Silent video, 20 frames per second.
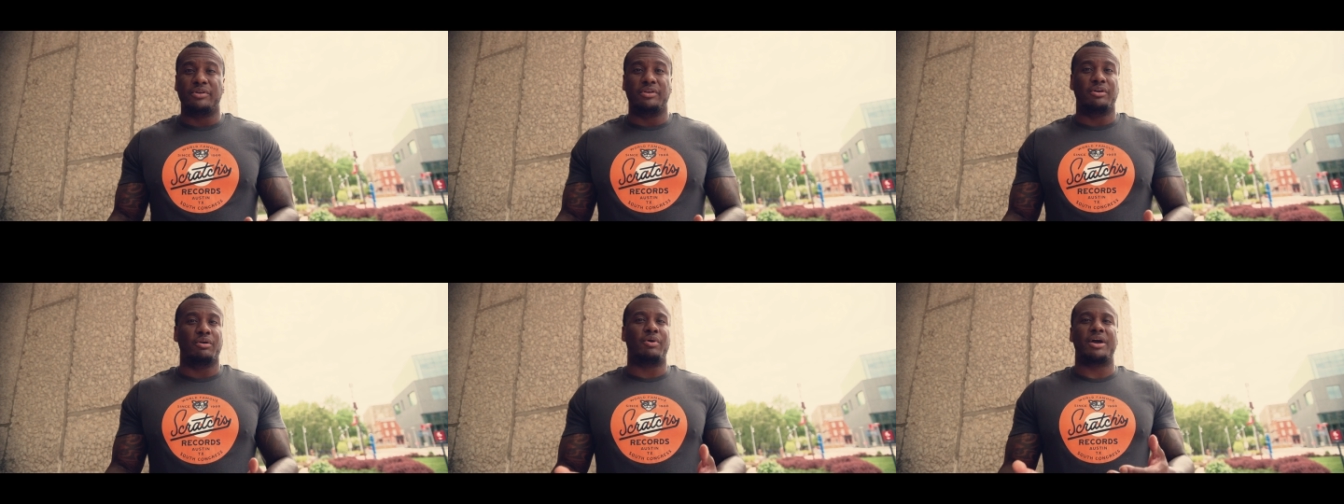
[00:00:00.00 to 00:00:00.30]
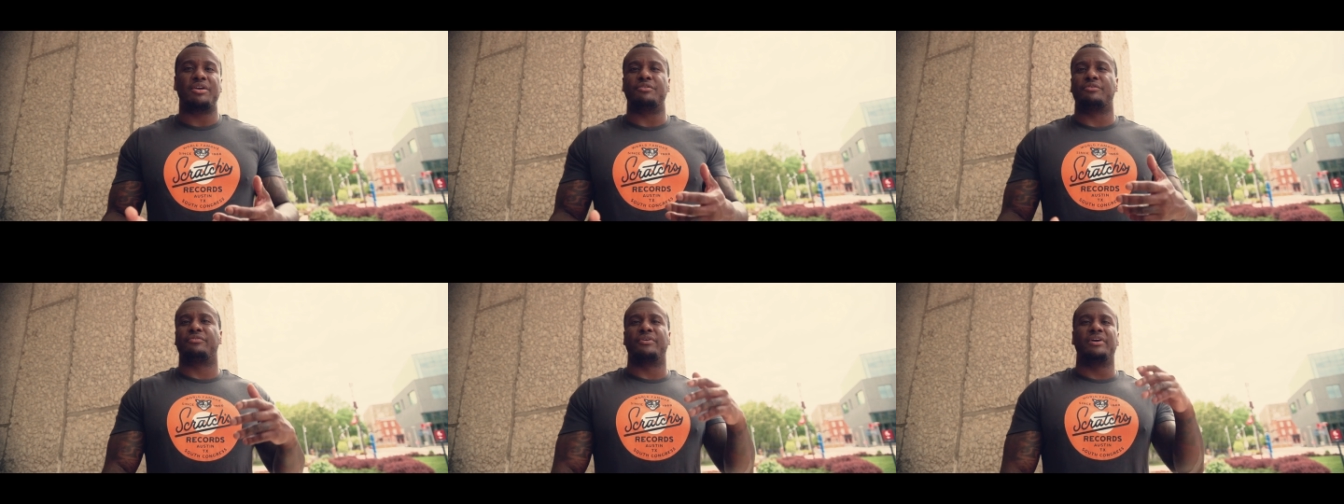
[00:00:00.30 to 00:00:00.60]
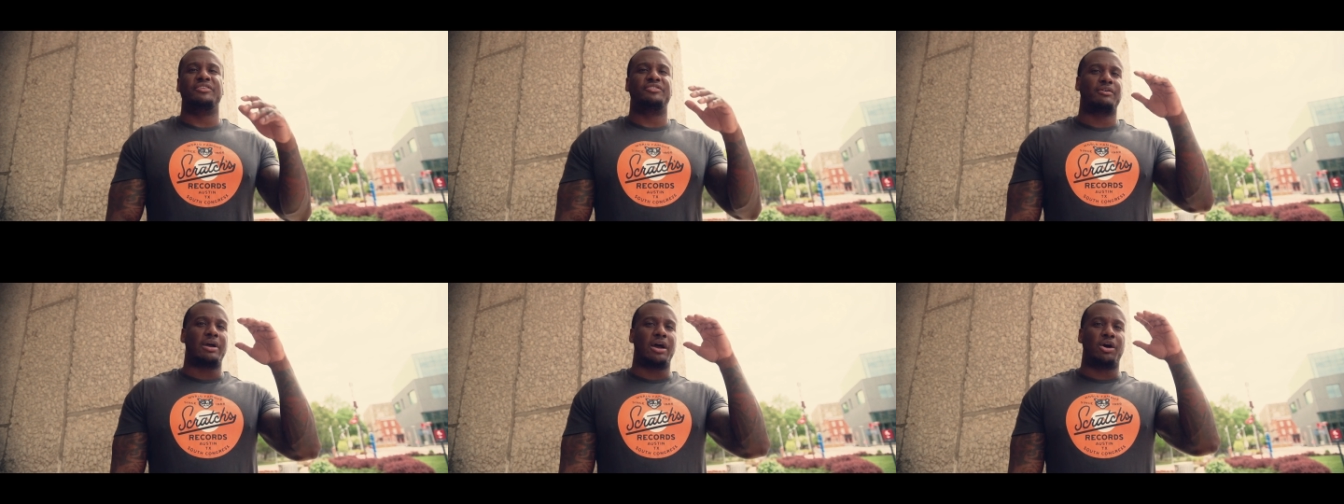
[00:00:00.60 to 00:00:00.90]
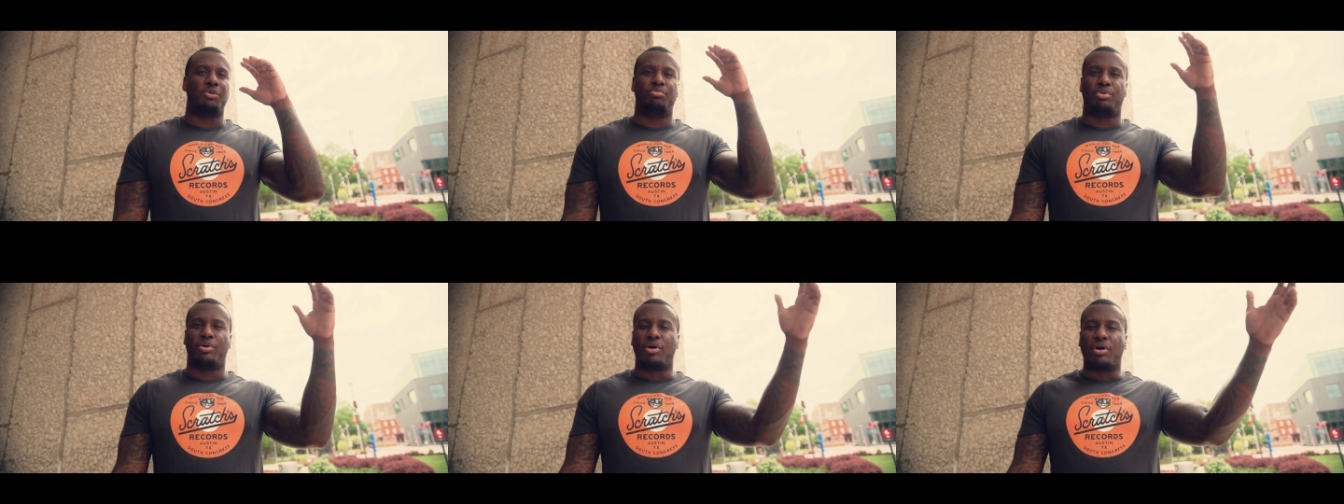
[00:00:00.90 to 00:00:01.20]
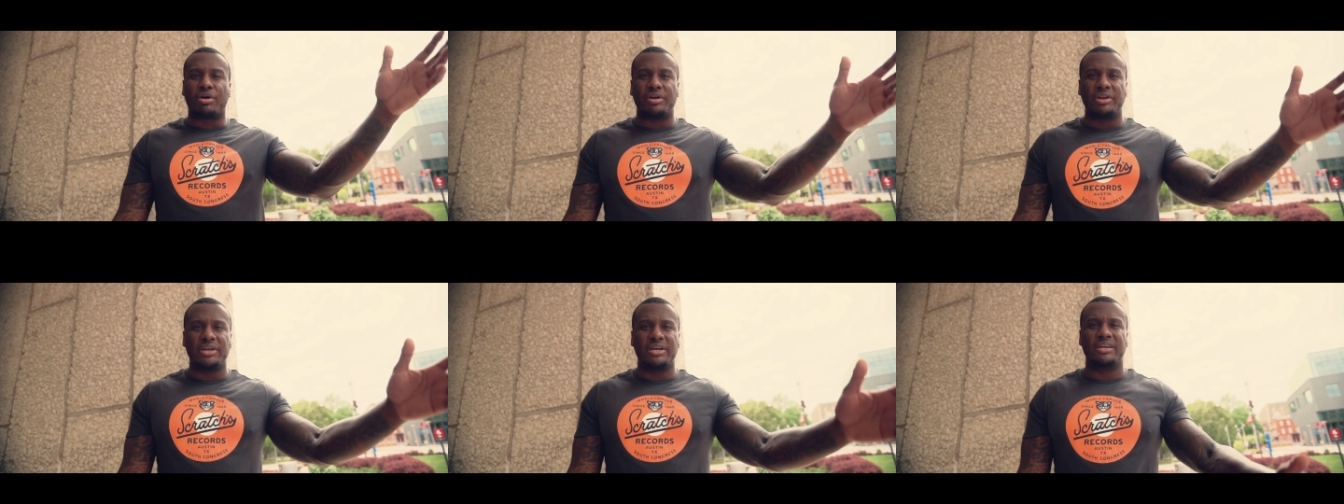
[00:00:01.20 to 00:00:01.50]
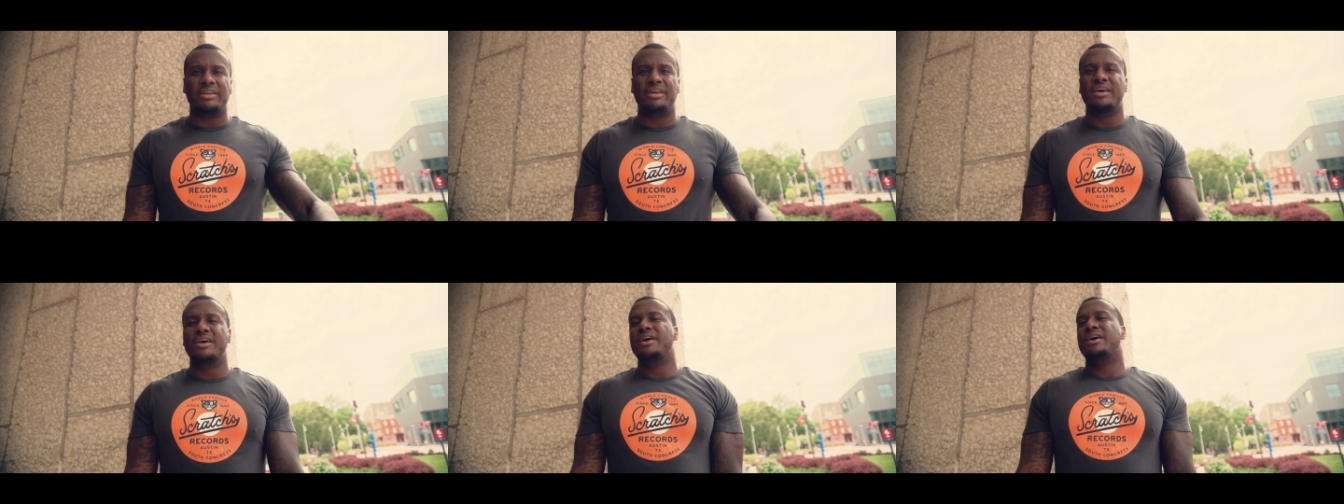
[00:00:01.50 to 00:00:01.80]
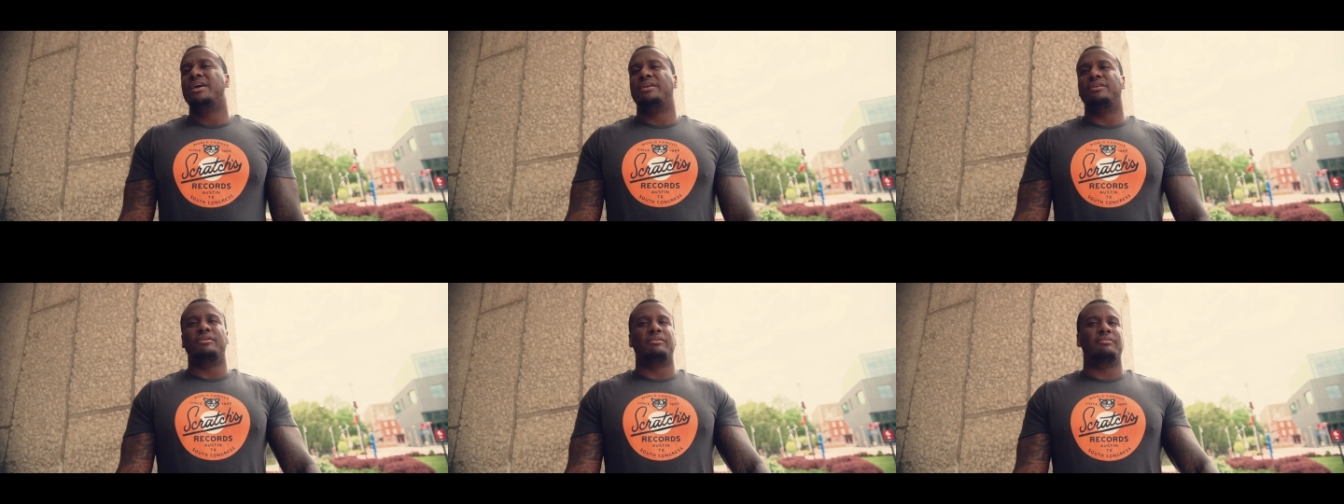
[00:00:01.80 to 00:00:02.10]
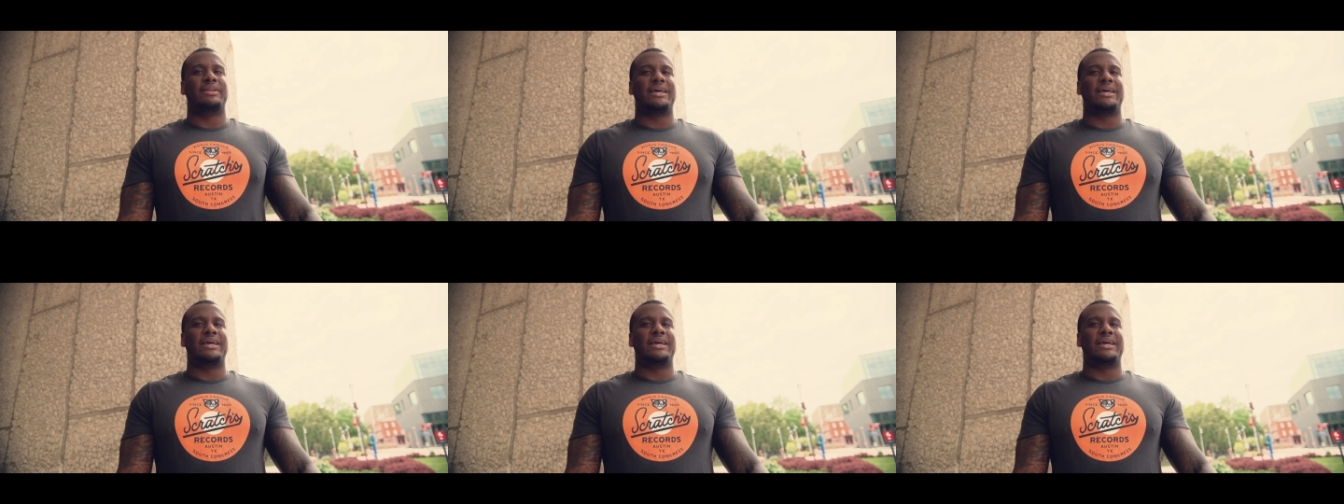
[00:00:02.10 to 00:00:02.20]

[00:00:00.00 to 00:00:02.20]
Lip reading: you know, while your friends are out partying. You know,